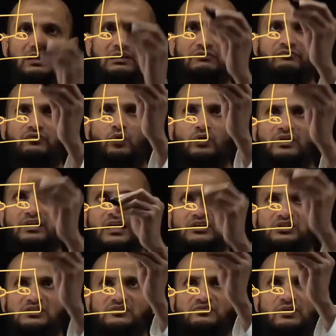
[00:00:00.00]
4
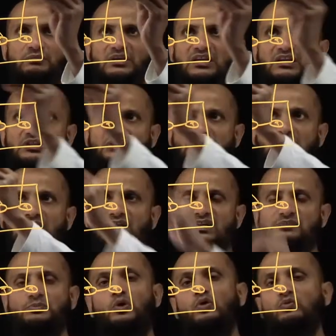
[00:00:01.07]
connections from each
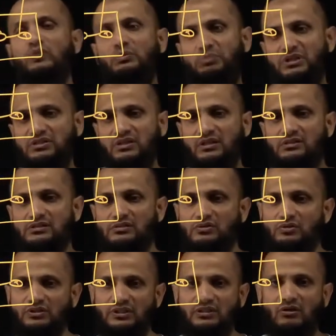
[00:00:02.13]
spoke VPCs. So
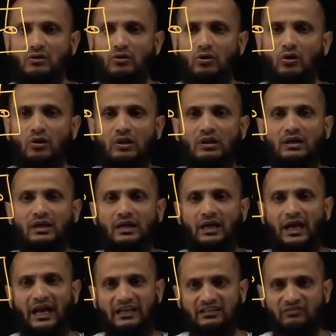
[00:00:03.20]
they are all
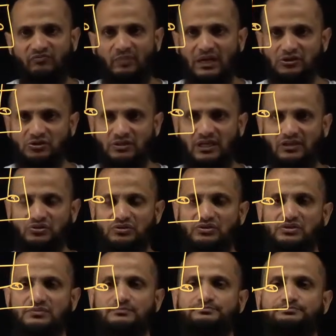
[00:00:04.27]
active mesh connections.